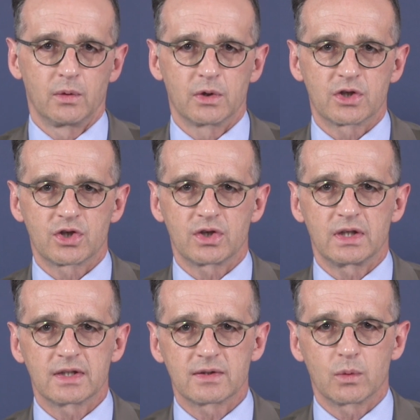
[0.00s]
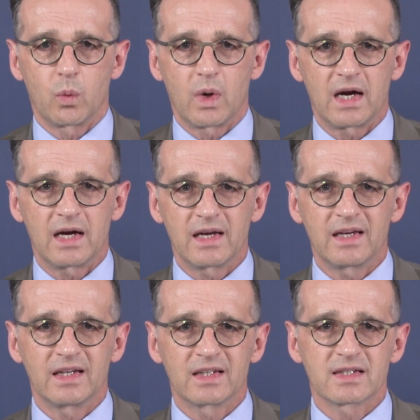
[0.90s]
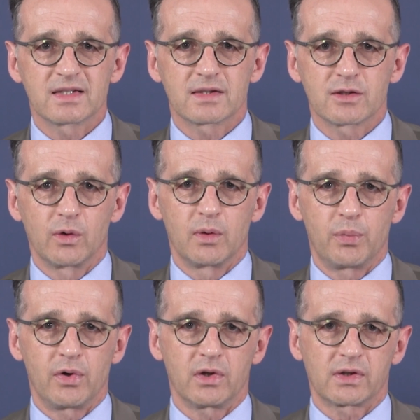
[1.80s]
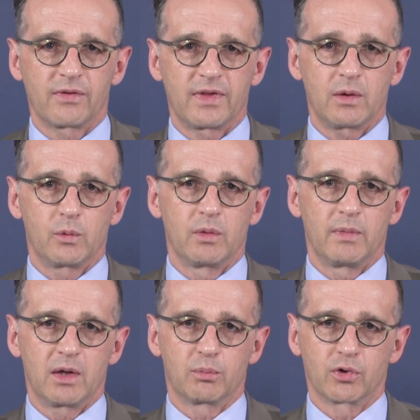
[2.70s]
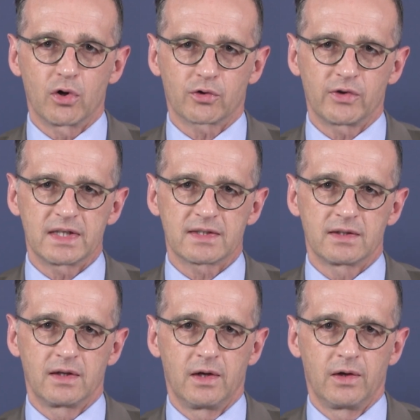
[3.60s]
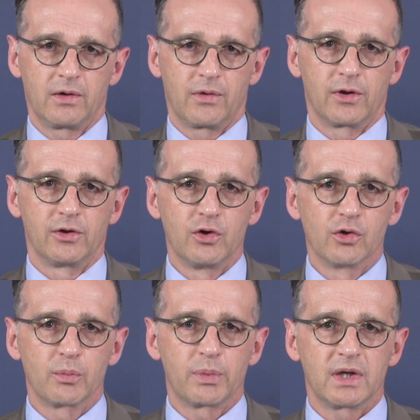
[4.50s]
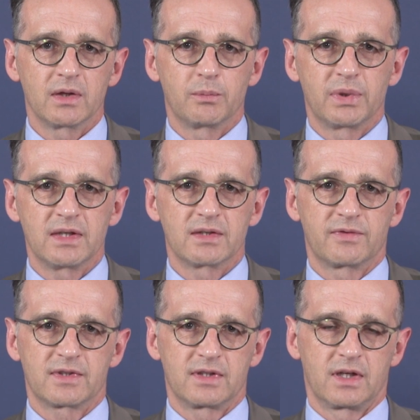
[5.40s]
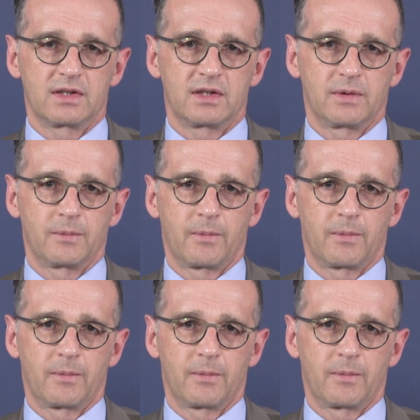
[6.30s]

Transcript: which is why it is so important that we make progress on the European Peace Facility.